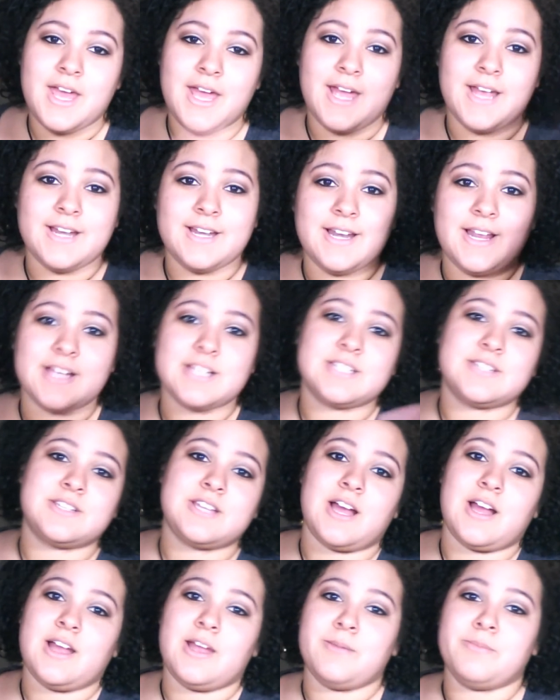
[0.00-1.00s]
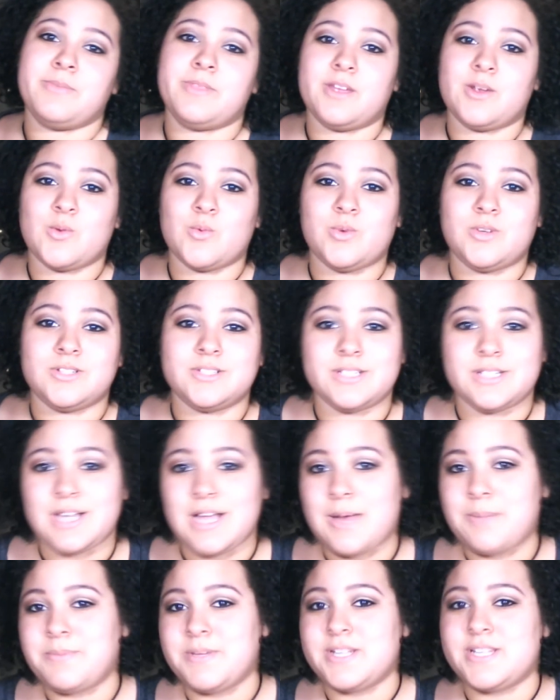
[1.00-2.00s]
And next time, there will
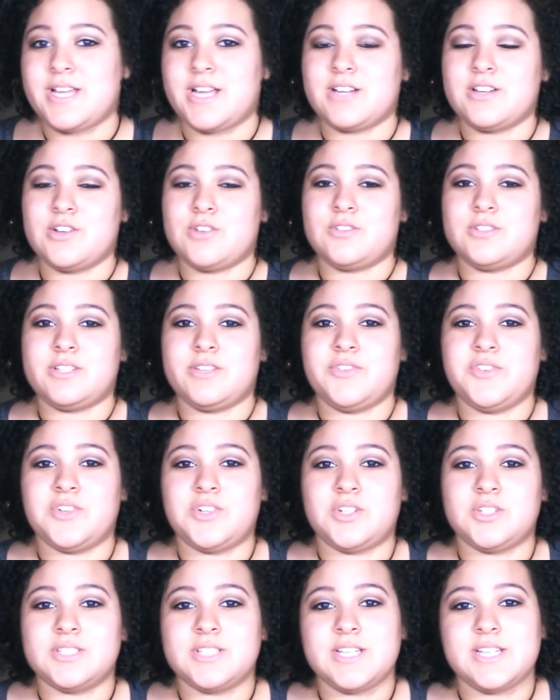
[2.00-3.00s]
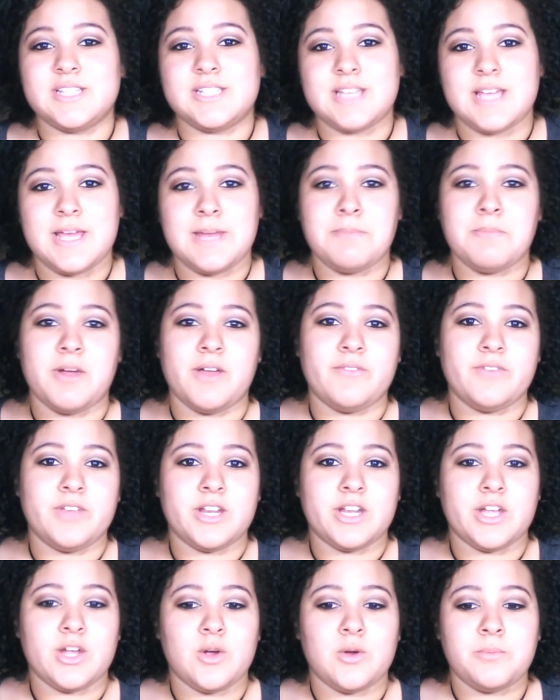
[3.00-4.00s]
not be technical difficulties in my
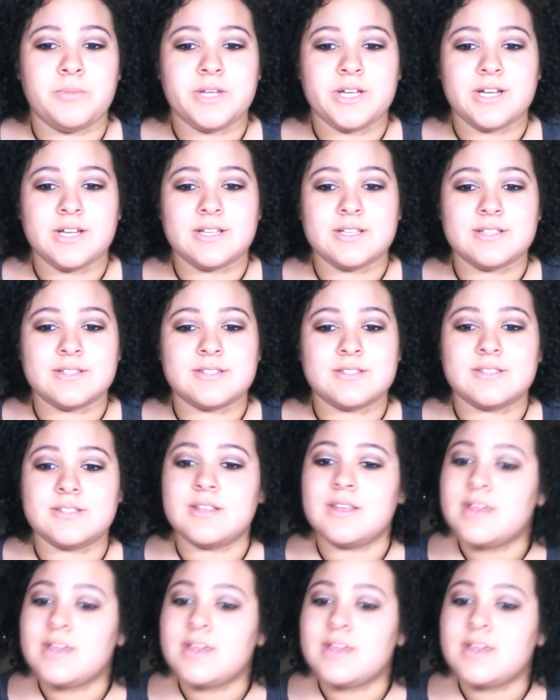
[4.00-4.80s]
video because